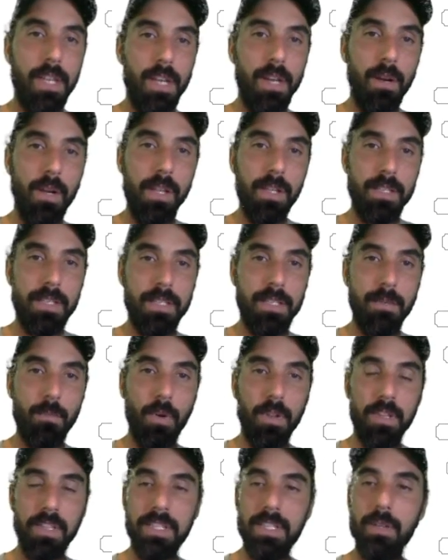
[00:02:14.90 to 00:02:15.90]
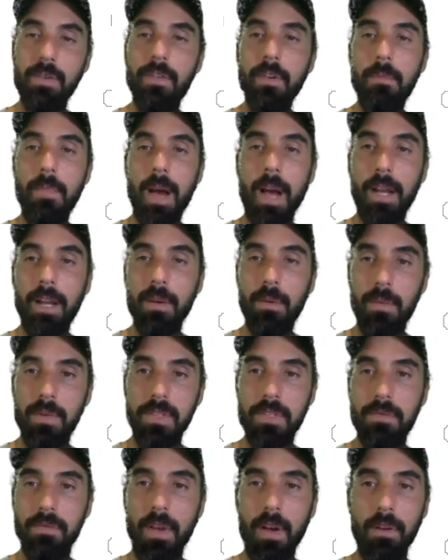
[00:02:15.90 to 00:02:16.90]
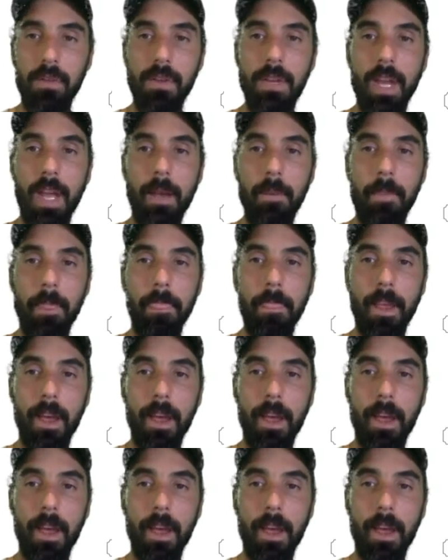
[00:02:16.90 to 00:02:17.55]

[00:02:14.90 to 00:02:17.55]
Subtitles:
is what the silver market was valued at